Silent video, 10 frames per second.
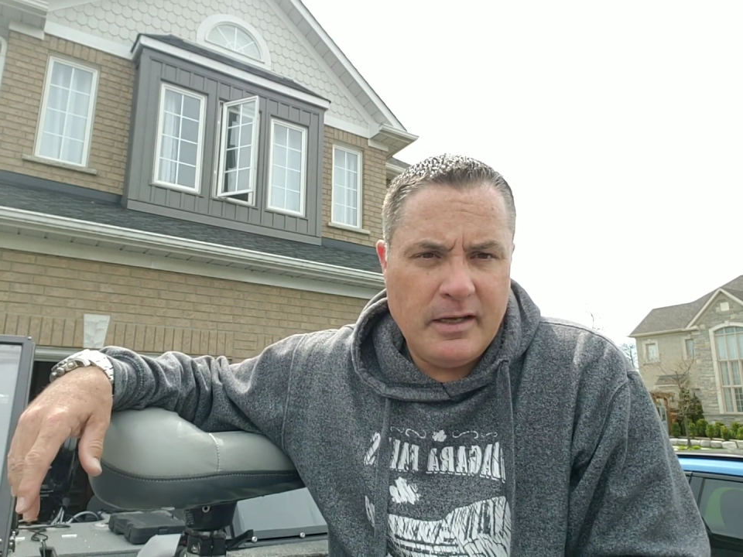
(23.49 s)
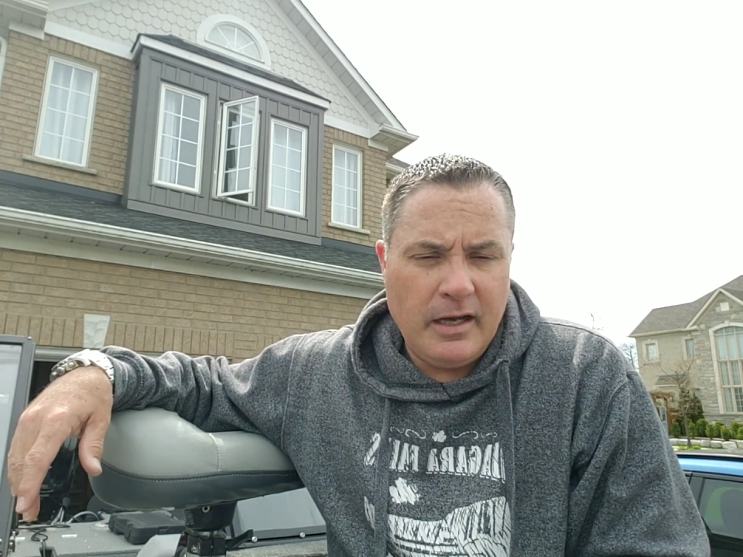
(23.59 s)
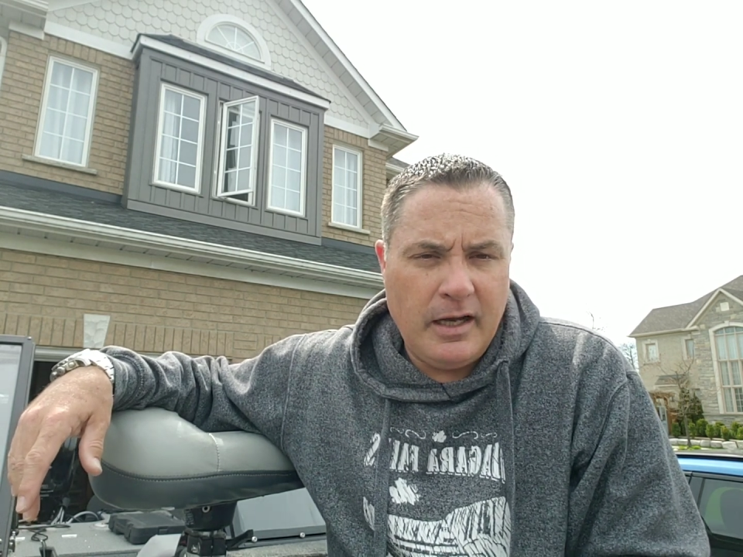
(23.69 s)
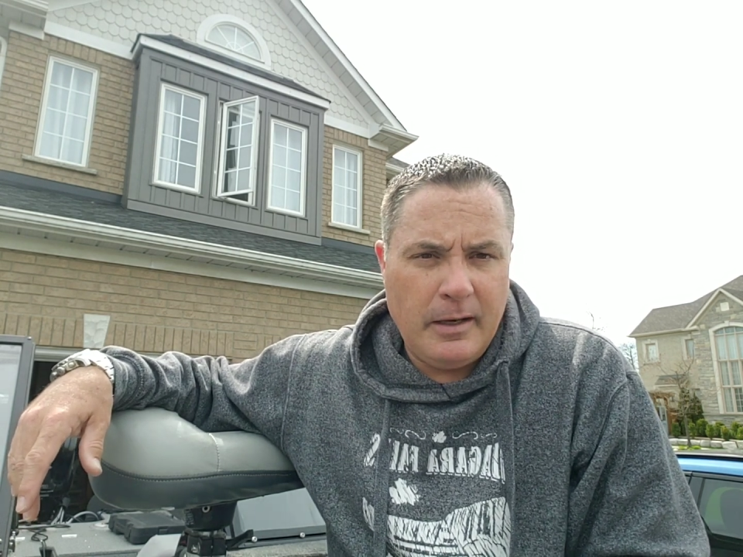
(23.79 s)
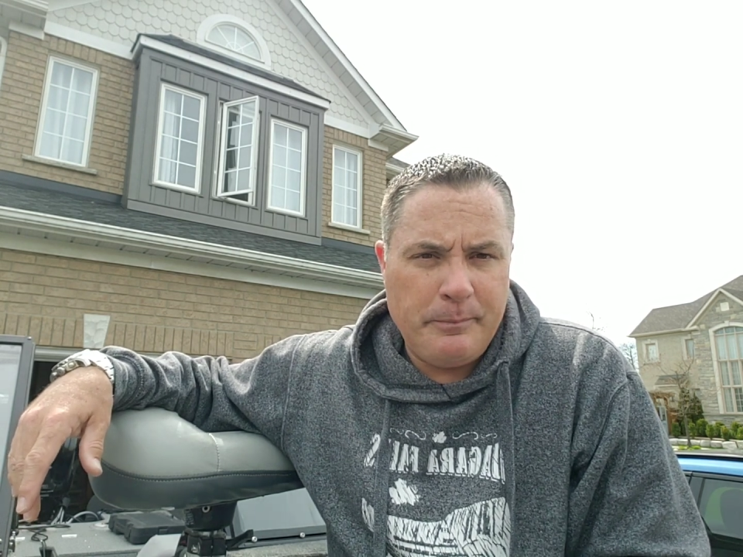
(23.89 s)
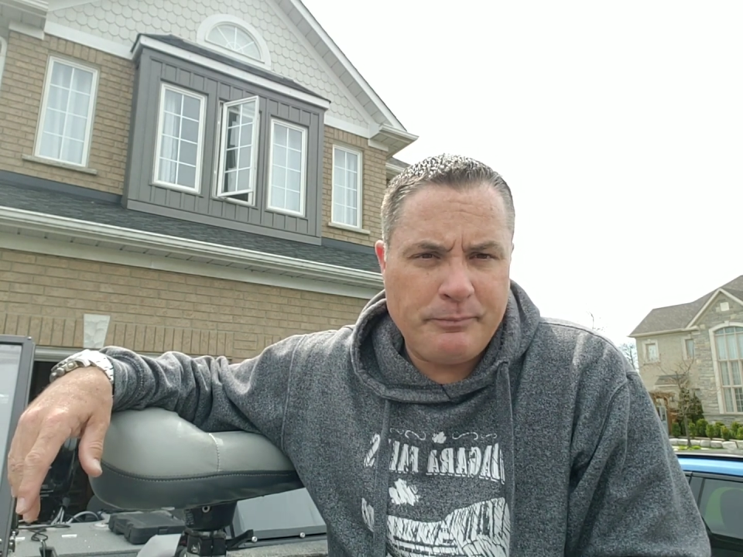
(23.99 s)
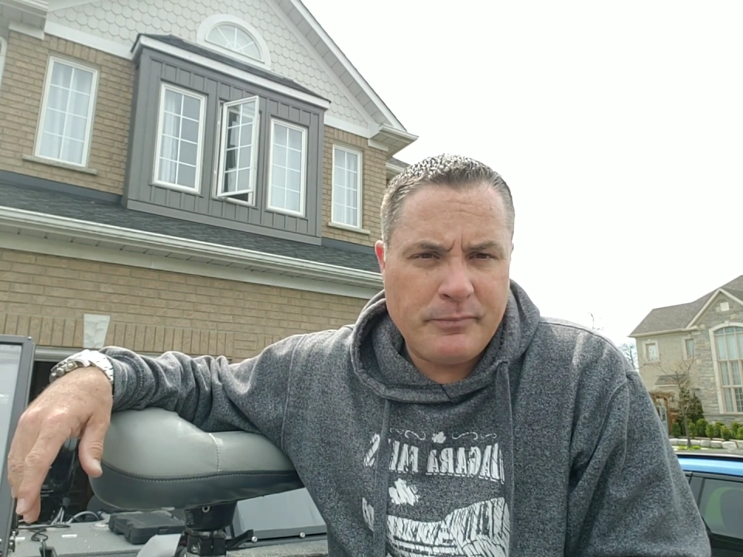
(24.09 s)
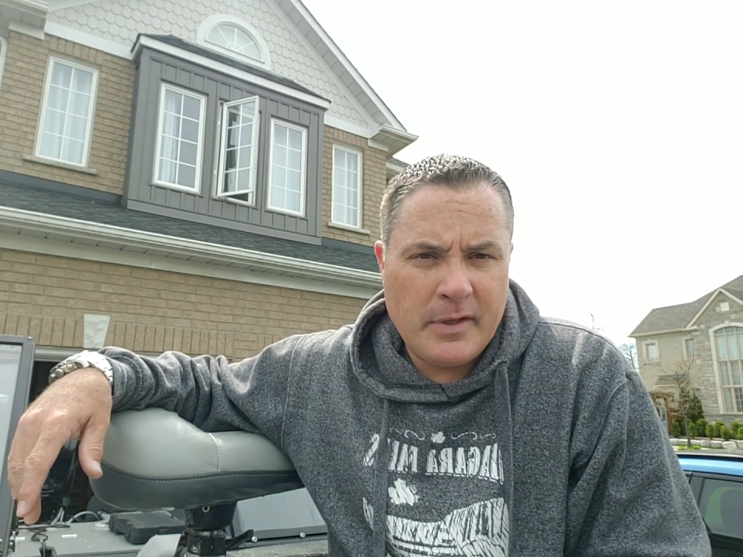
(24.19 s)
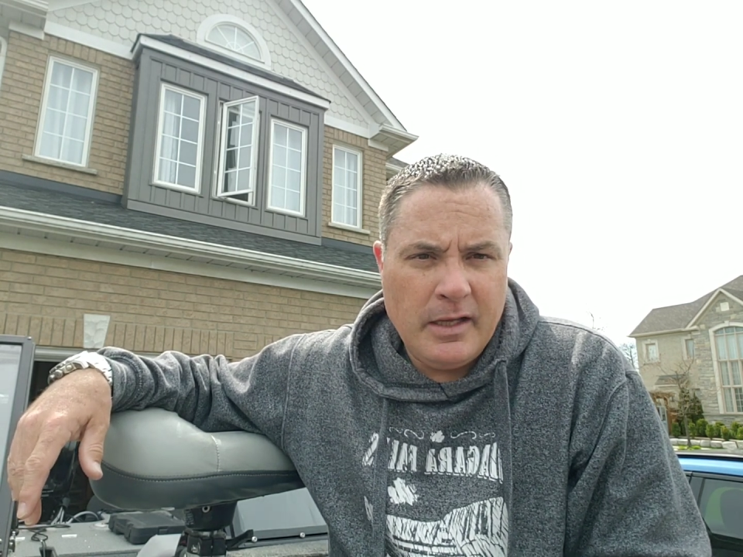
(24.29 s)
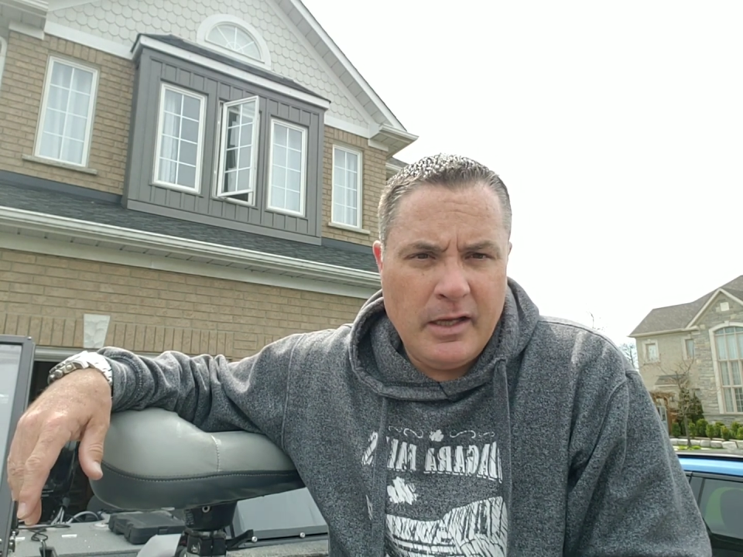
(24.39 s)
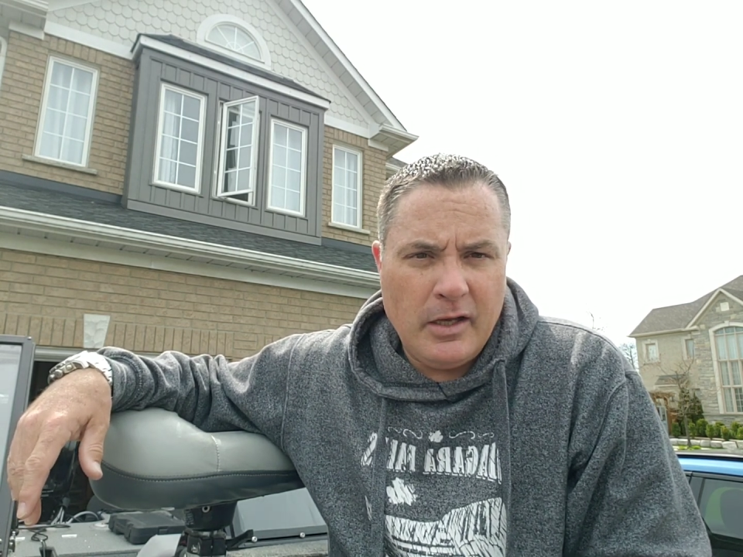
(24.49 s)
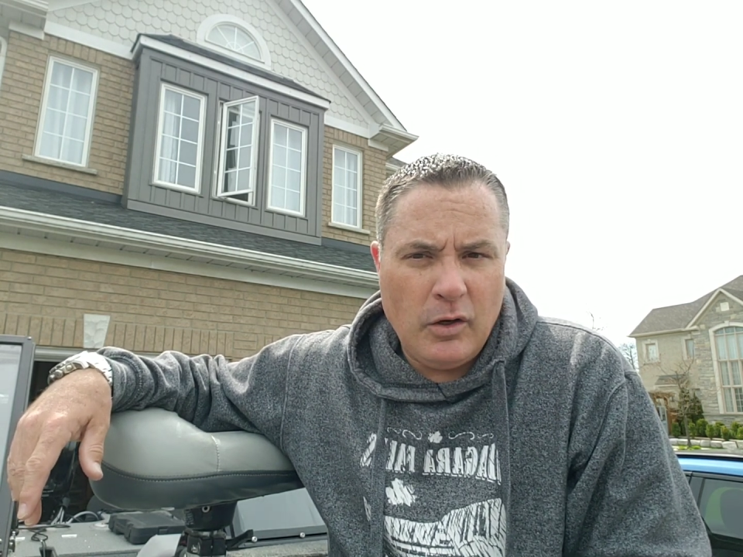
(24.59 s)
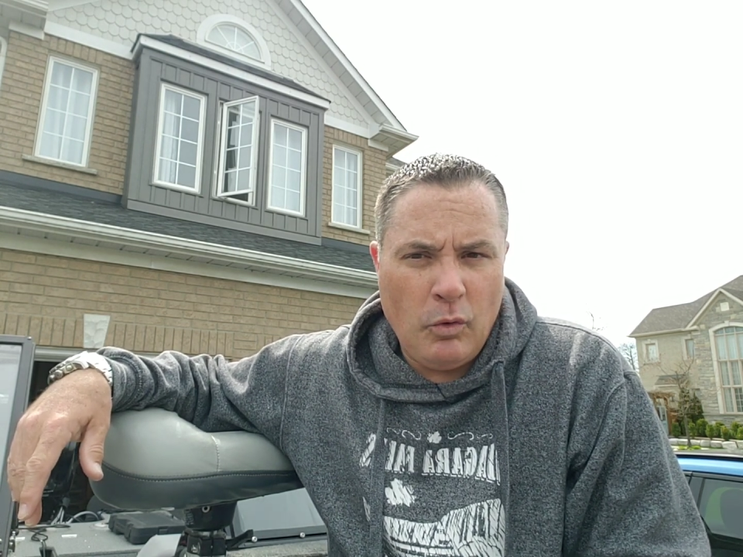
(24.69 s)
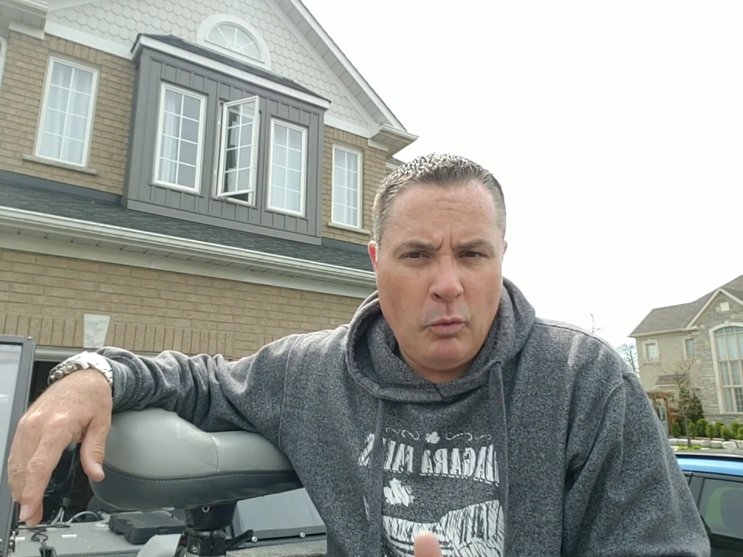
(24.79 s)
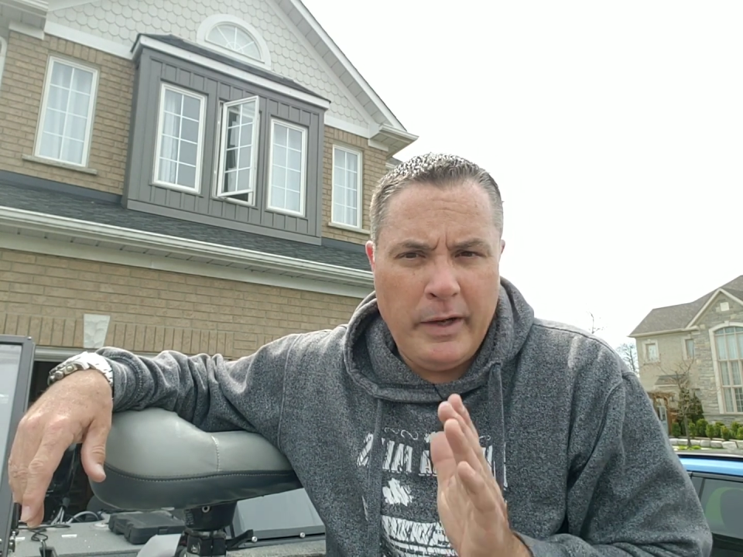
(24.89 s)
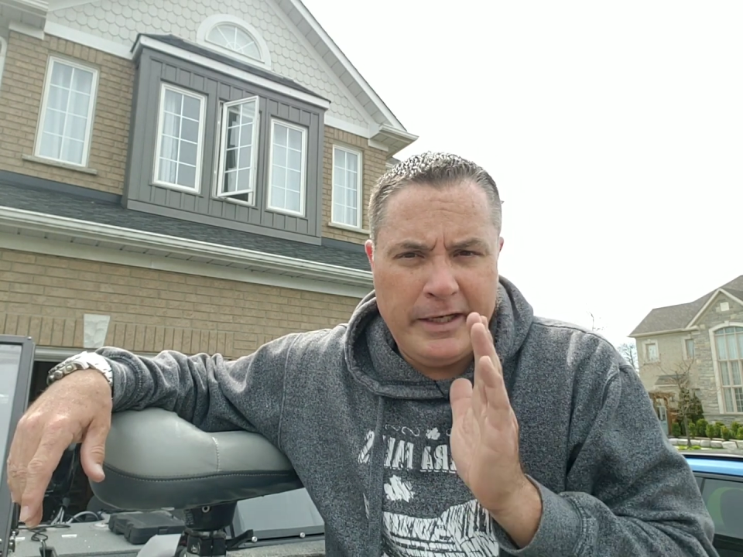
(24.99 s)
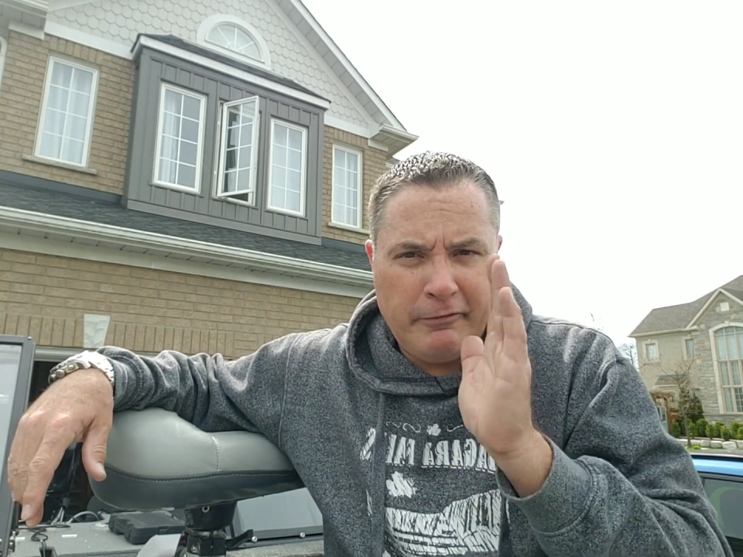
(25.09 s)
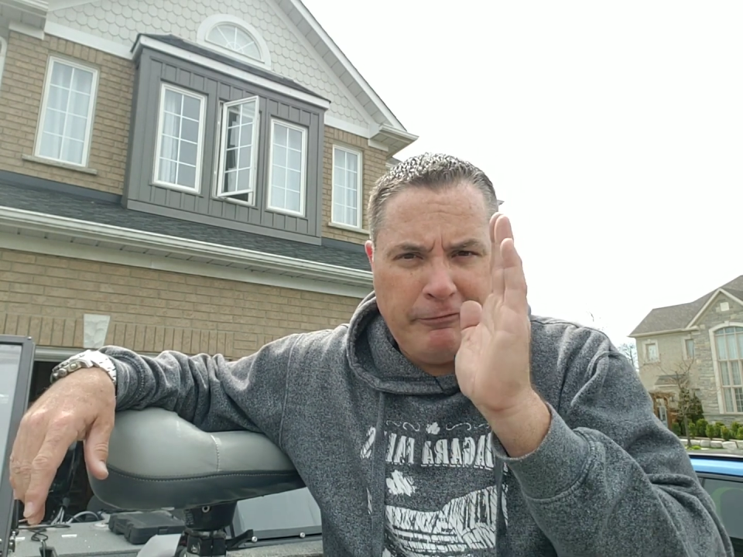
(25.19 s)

when it